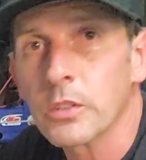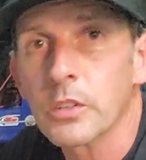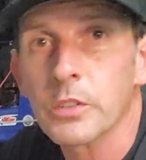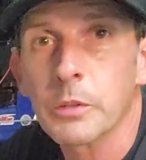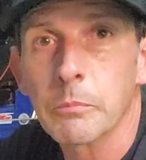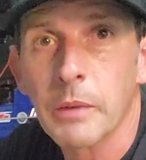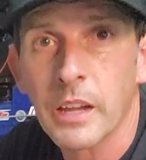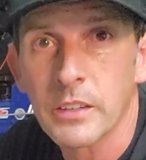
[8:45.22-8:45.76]
and there's
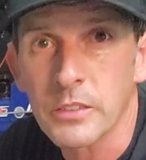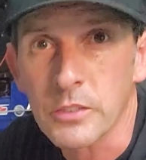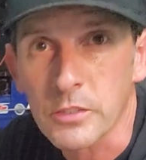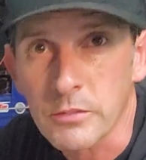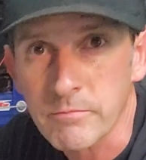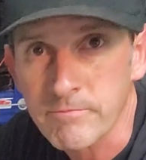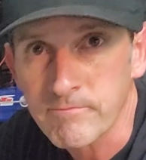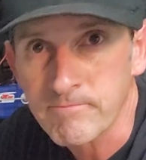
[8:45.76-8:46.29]
some bad
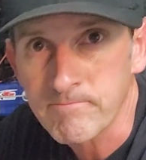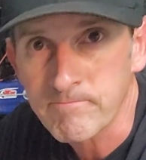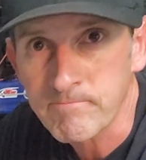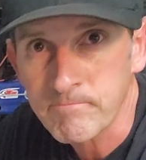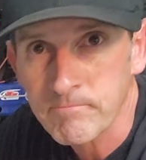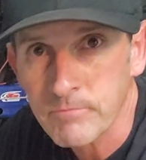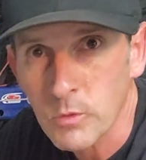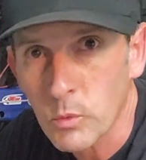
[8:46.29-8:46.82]
news.
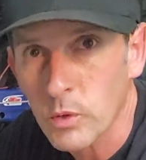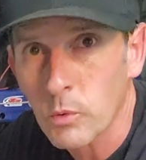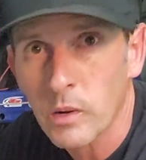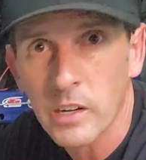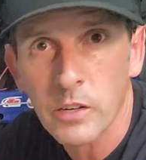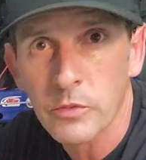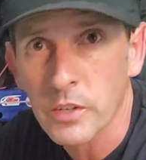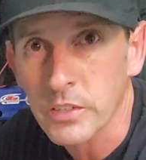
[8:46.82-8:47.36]
What do you want
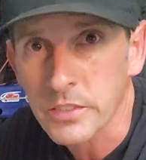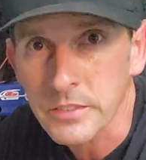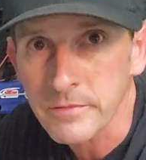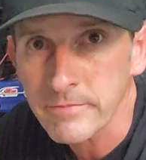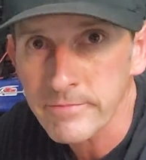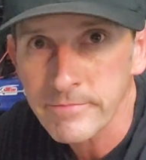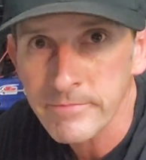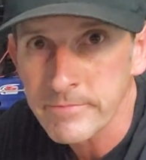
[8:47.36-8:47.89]
to hear first?
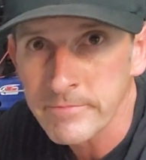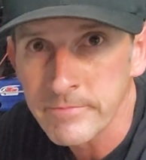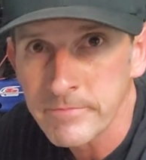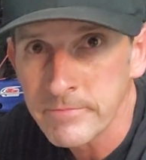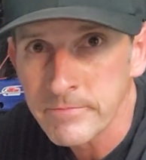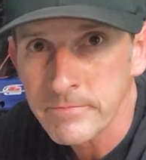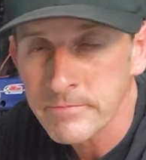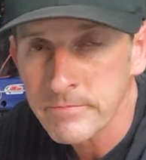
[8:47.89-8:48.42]

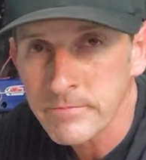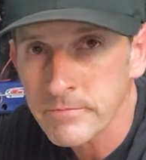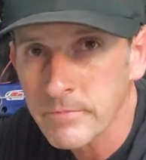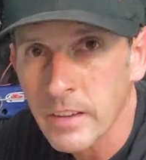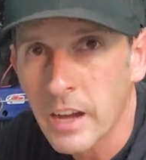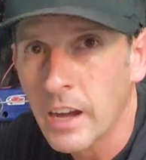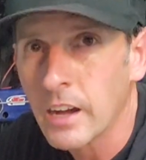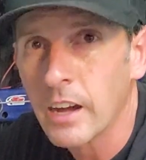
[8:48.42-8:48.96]

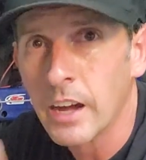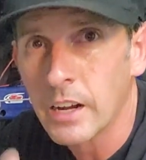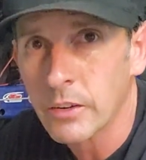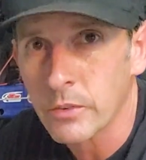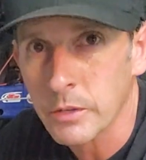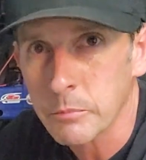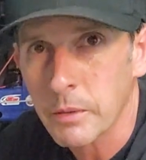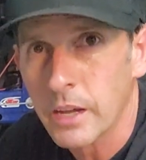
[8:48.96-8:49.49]
I
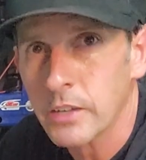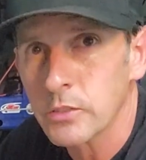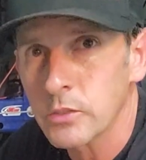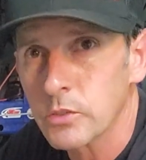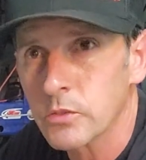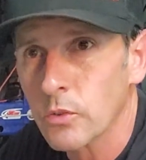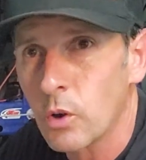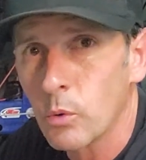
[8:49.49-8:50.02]
agree, bad
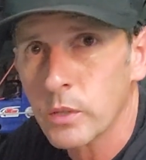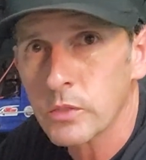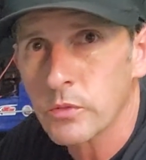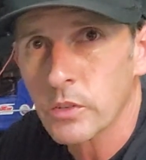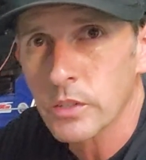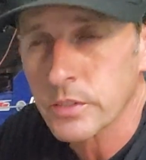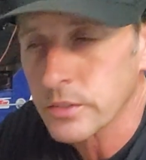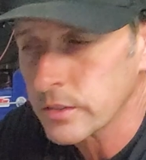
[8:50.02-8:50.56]
news always
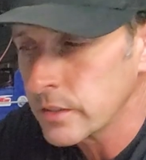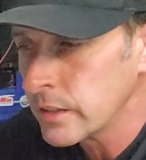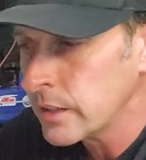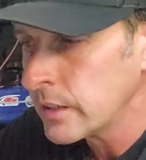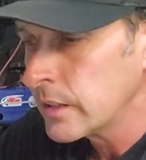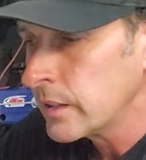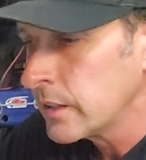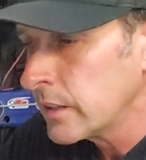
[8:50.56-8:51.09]
first.
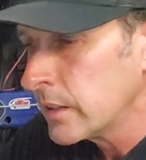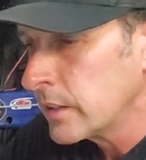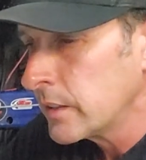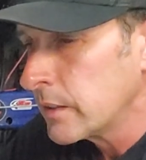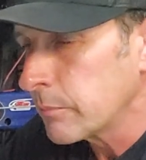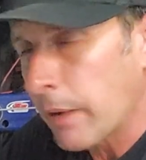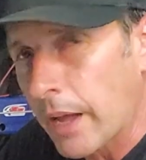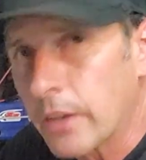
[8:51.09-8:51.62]

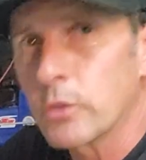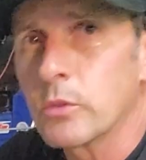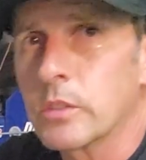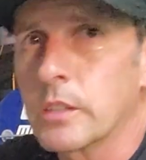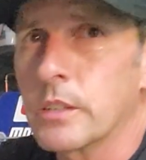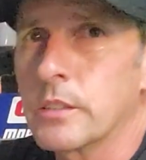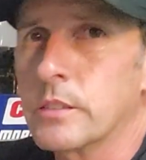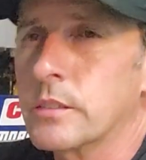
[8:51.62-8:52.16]
Bad news
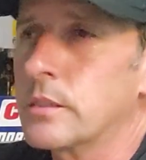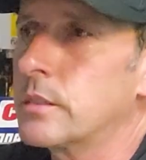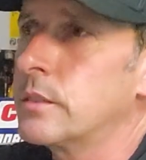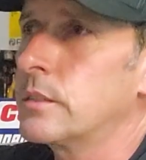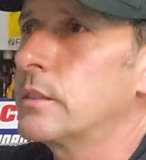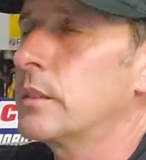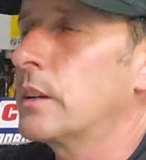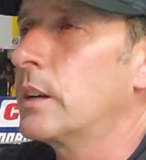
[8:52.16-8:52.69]
is,
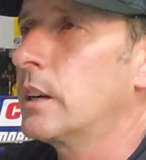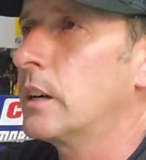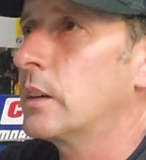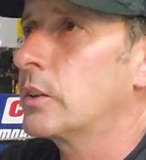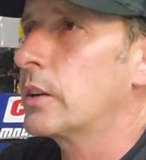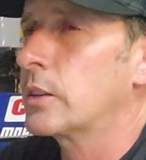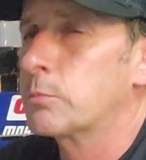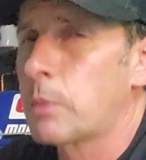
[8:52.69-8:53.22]

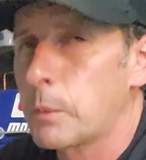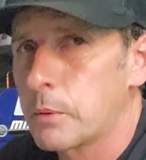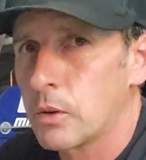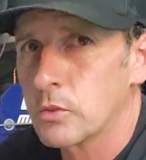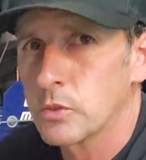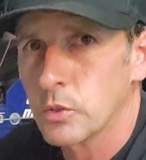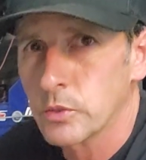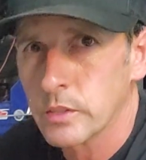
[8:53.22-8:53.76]
you guys probably
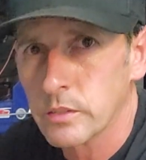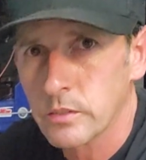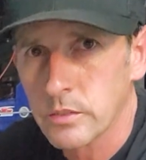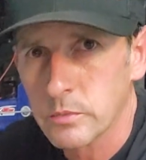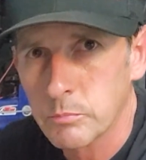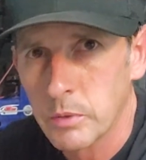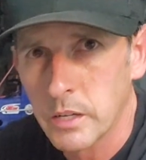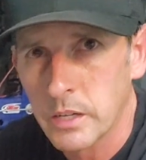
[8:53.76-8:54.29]
don't know
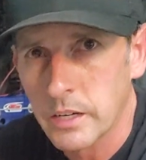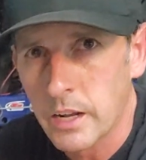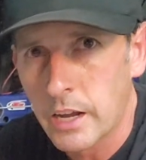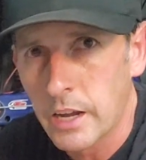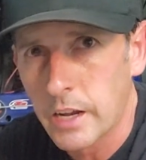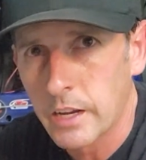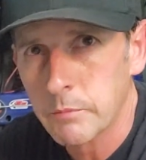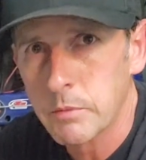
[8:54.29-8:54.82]
this, but
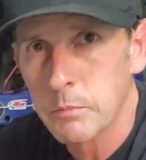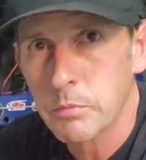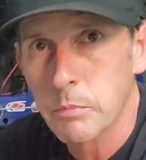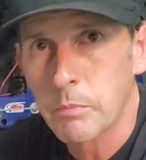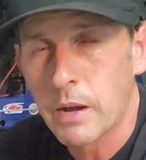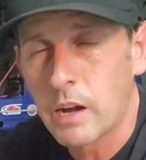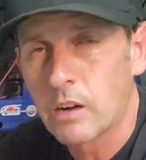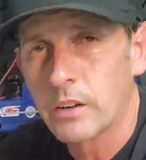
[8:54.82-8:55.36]
I've been
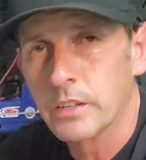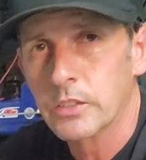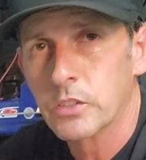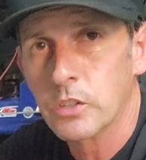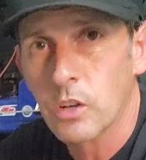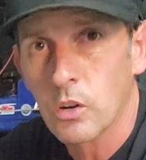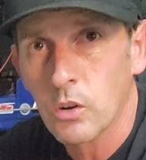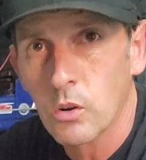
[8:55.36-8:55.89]
preparing to
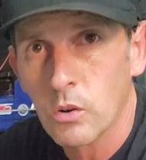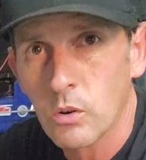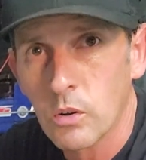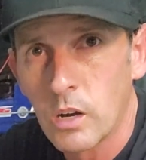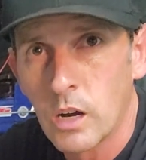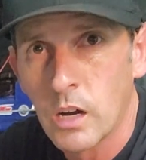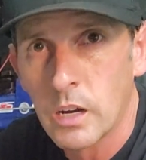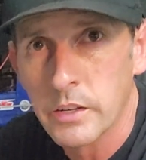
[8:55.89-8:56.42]
go
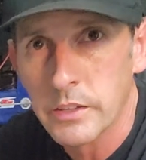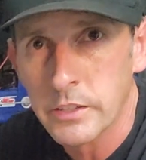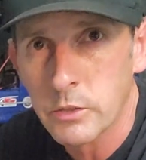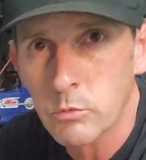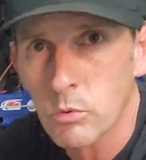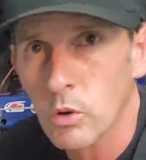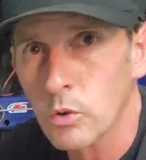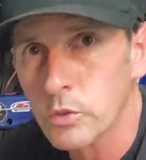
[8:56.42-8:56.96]
on the
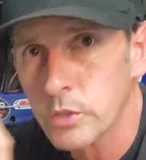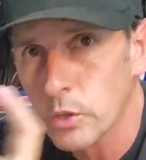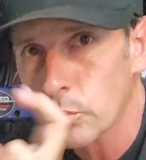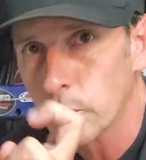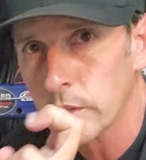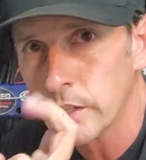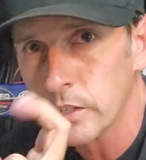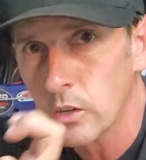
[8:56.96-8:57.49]
Road to
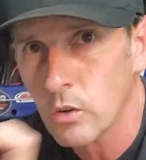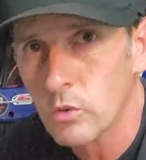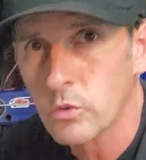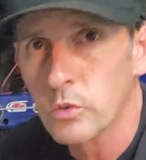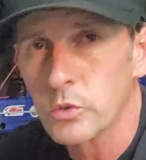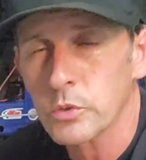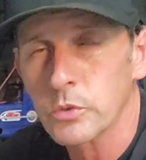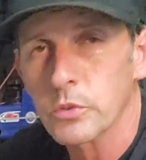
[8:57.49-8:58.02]
Reno
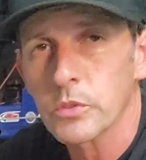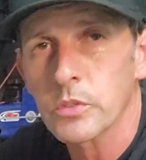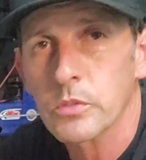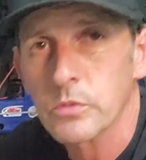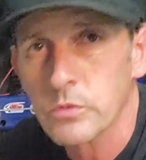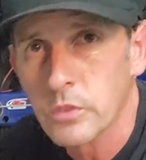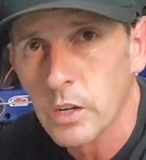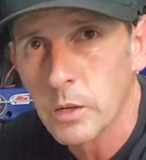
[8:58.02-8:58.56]
cruise
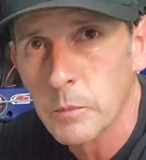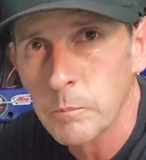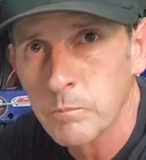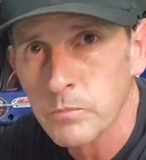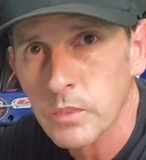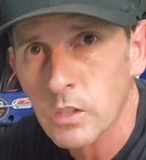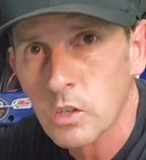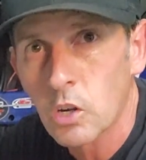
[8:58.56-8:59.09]
from
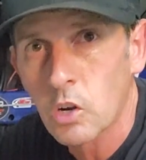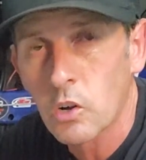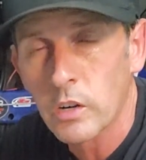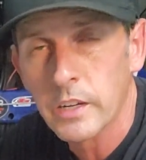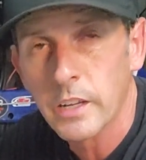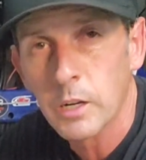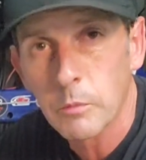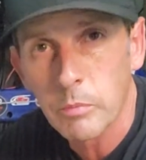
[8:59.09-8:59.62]

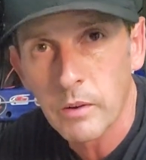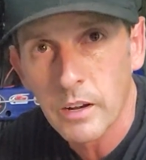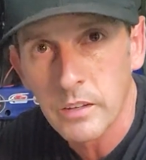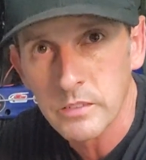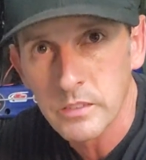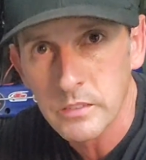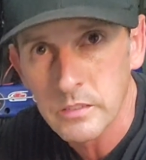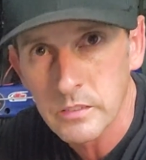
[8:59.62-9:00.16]
Currie
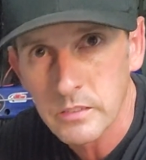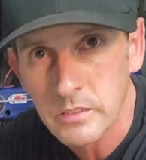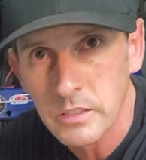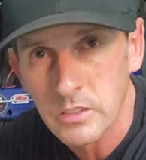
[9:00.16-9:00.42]
Enterprises in